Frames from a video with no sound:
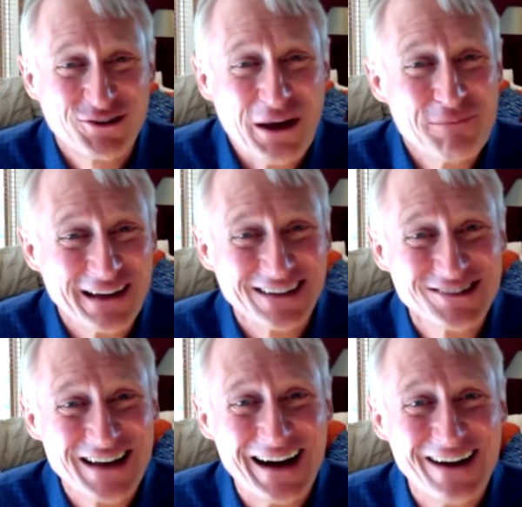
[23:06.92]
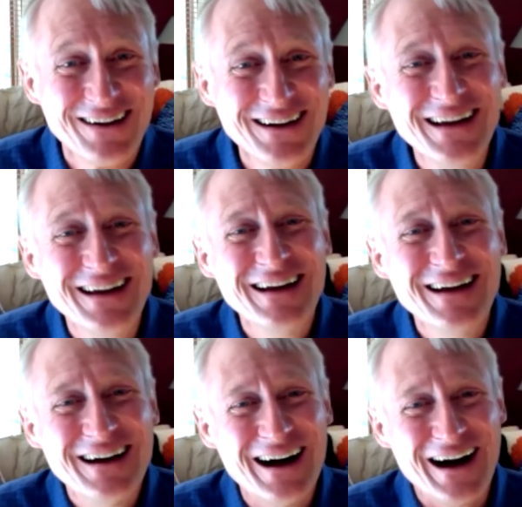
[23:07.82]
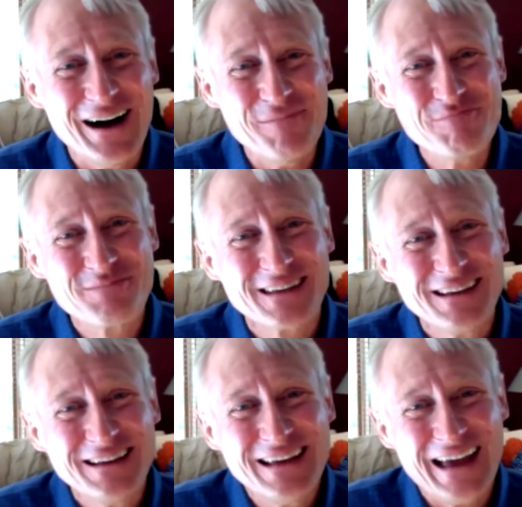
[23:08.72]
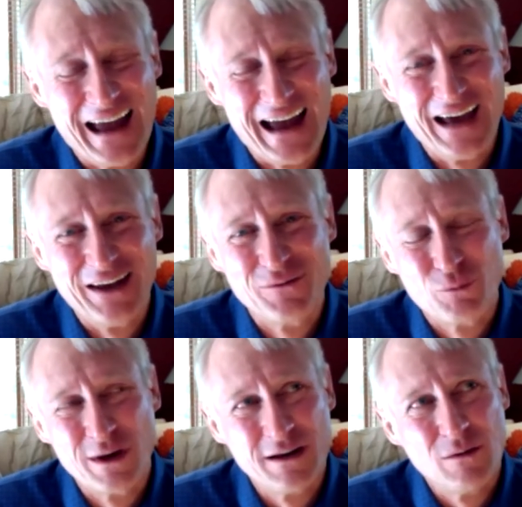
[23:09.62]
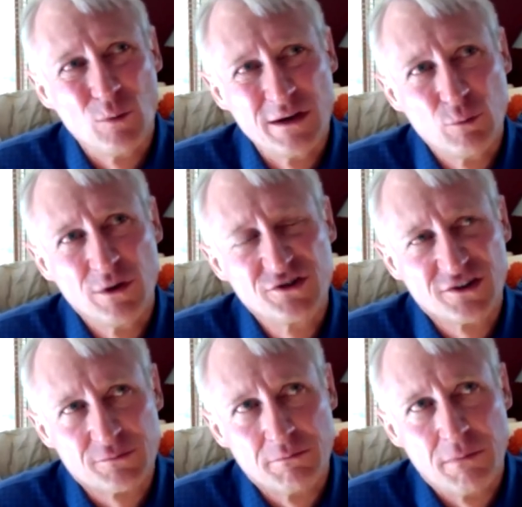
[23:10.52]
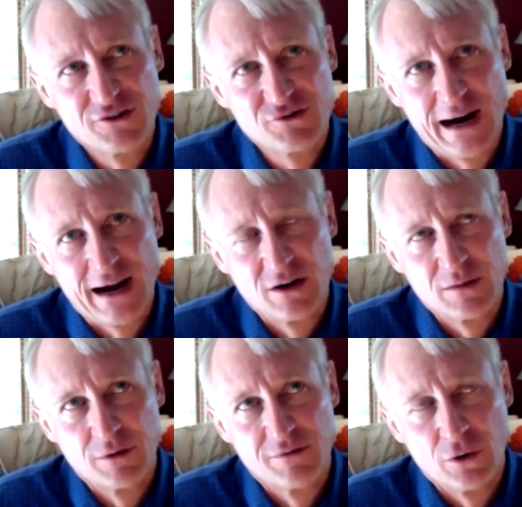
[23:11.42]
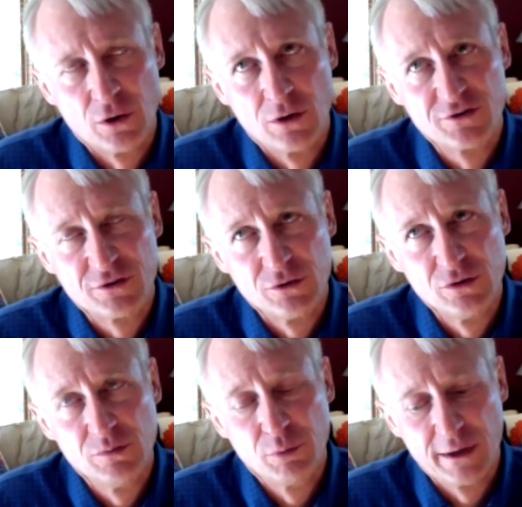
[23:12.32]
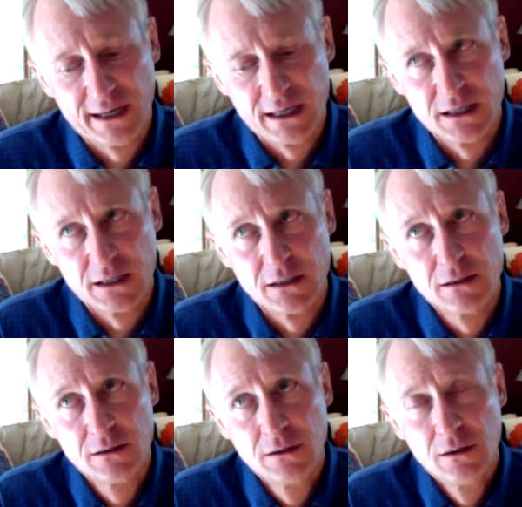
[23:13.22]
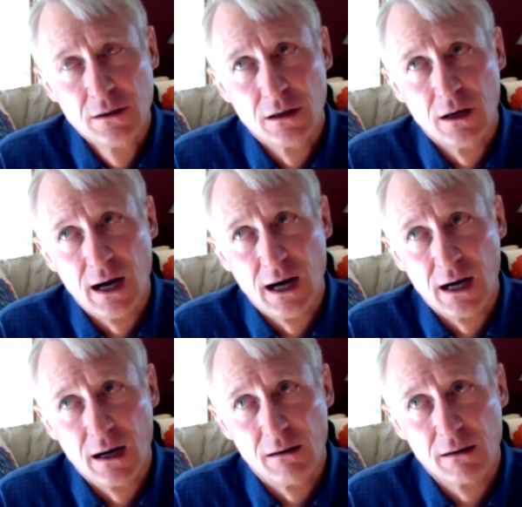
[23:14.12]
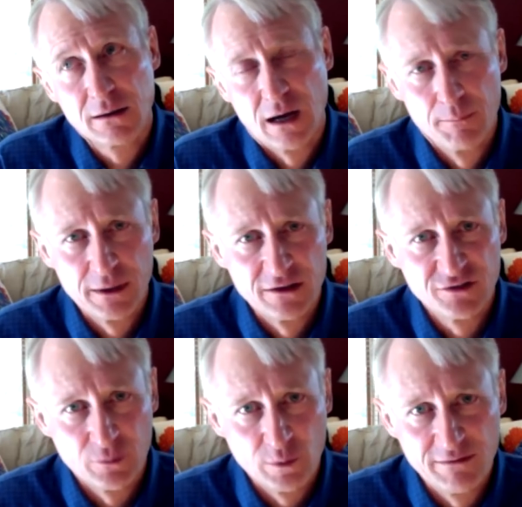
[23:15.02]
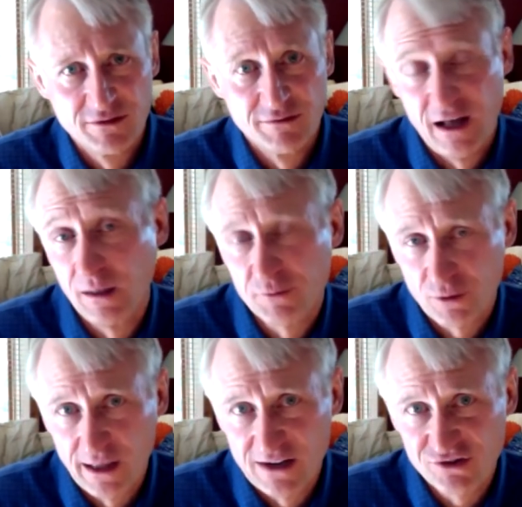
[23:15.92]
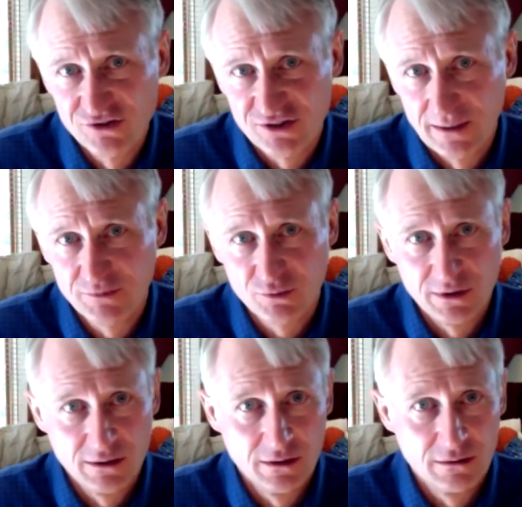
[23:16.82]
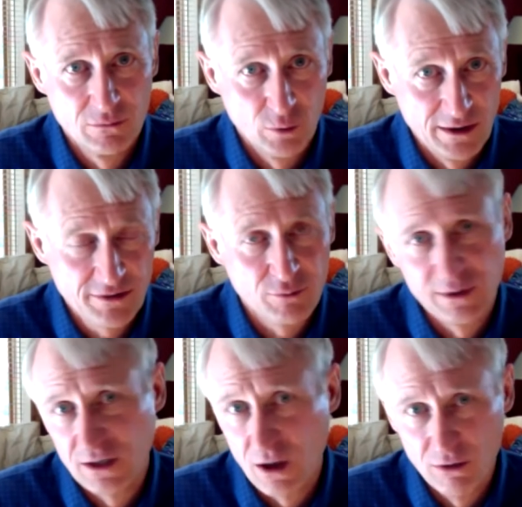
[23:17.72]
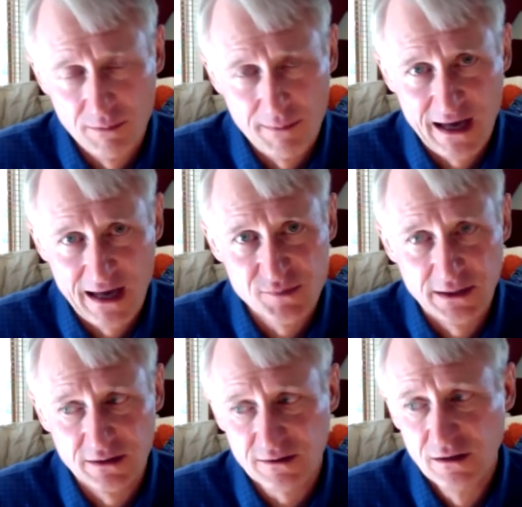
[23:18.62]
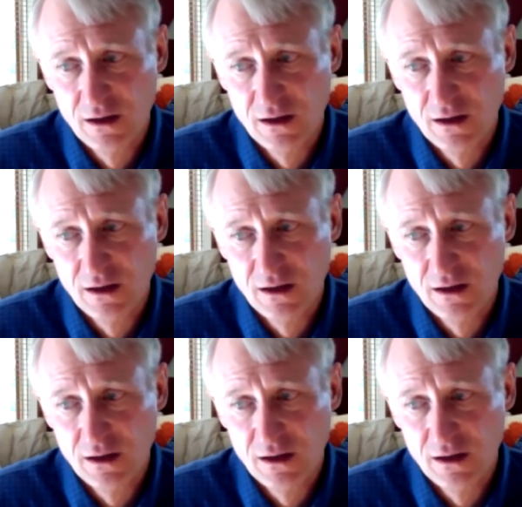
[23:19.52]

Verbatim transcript: something is higher. Um, Very true. And we, we would just much rather prefer to bring in uh, companies that we've developed relationships we, with, we know the management,